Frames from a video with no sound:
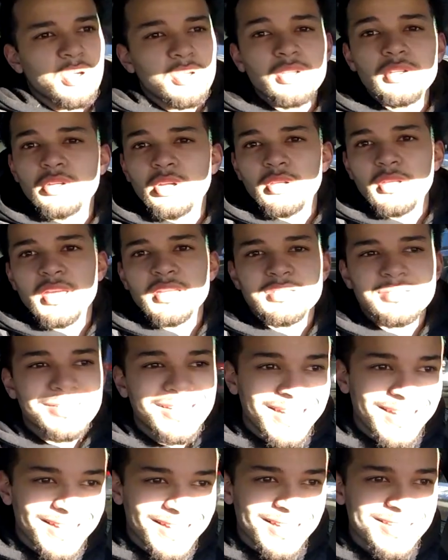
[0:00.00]
you know, that's
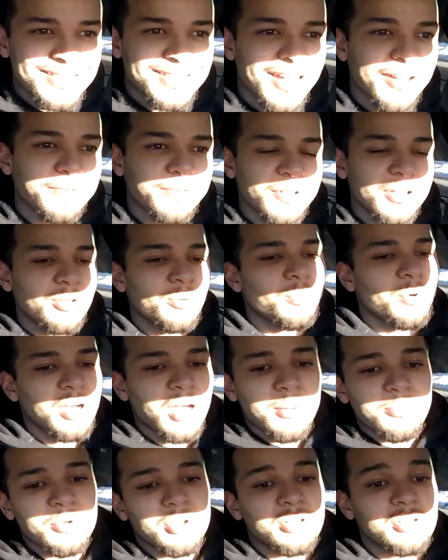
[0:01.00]
definitely what
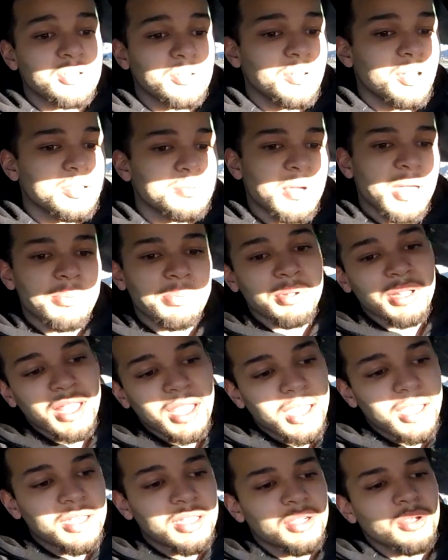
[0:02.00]
I'm gonna do. That's my
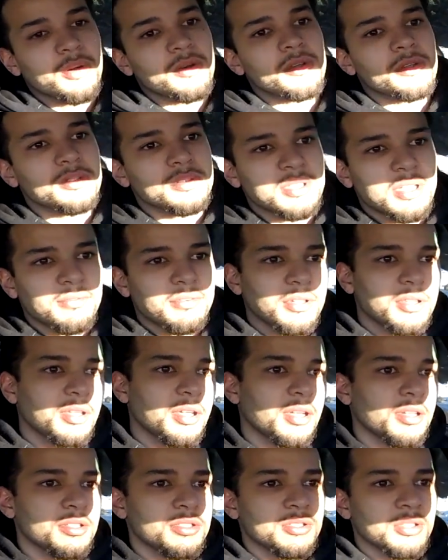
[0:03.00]
plan and goals and
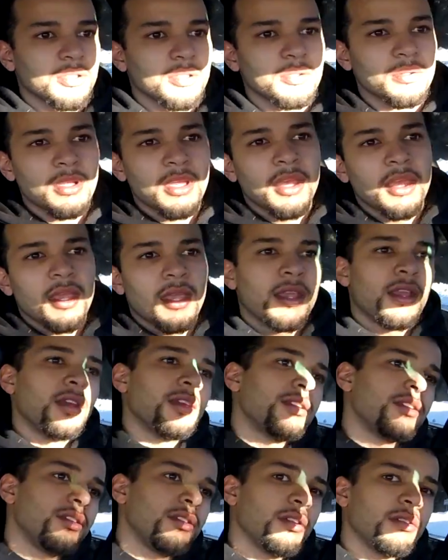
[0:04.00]
everything. So
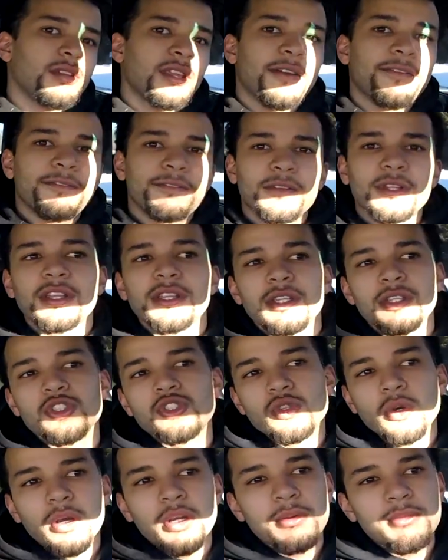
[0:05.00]
you know, definitely
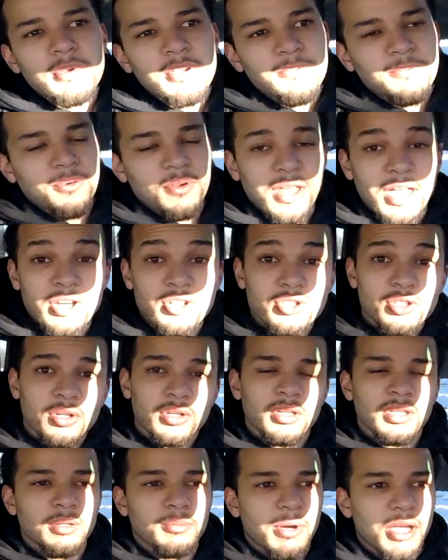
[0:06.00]
join me for that
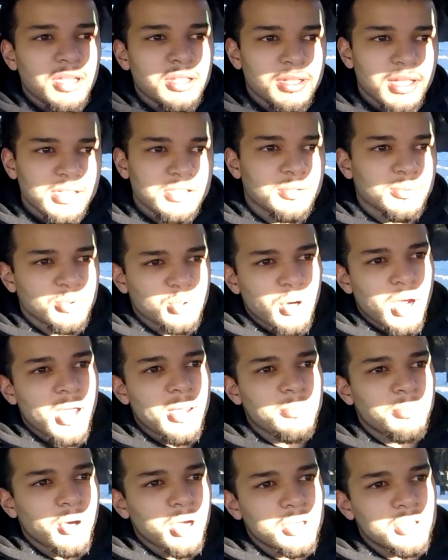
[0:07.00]
journey by hitting that
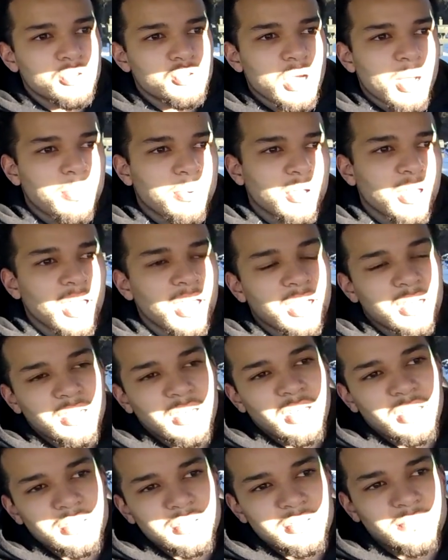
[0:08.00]
subscribe button, drop a like
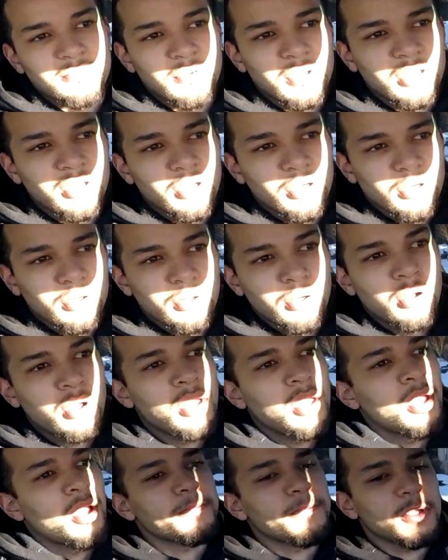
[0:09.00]
on this video.
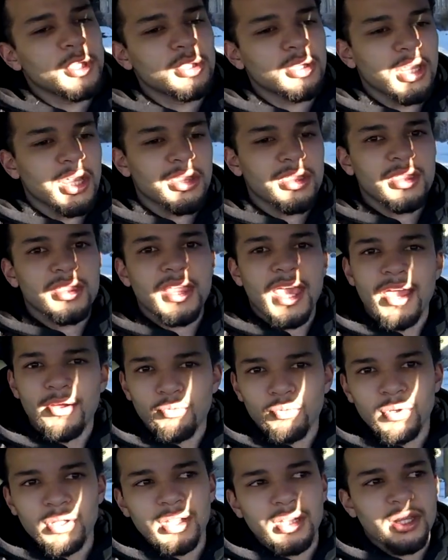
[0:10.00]
You know, that
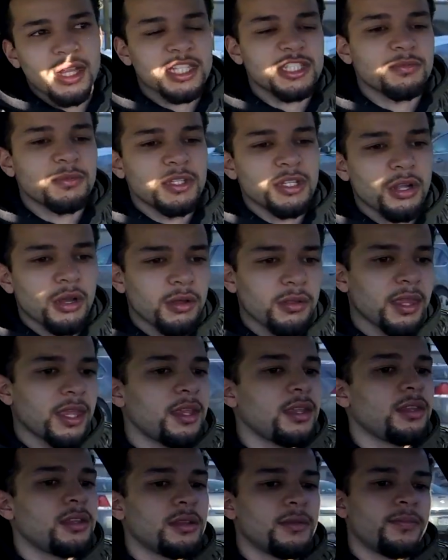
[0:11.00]
really lets me know that
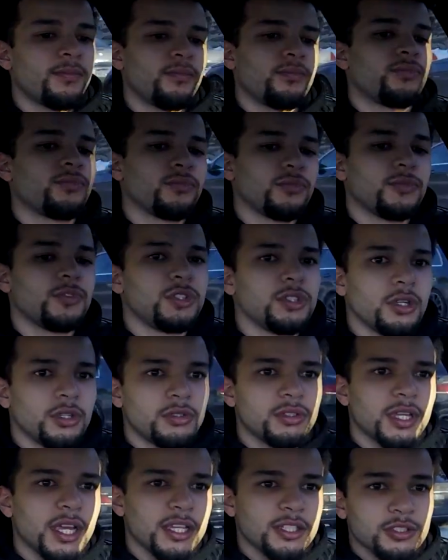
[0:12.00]
you know
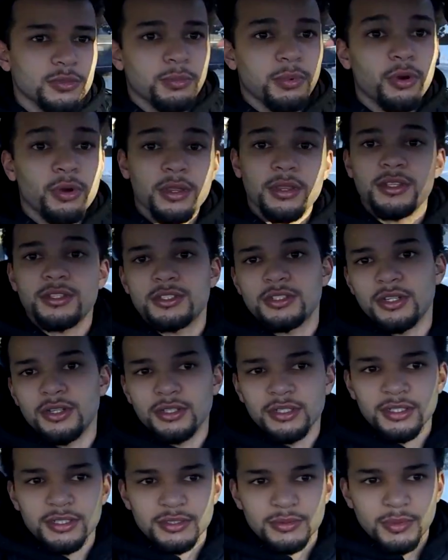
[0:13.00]
you guys support this
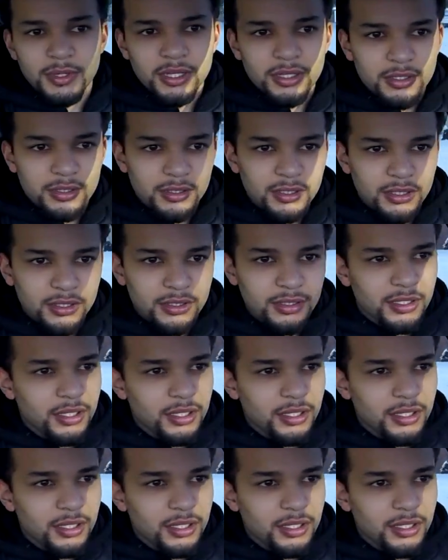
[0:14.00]
journey as well, and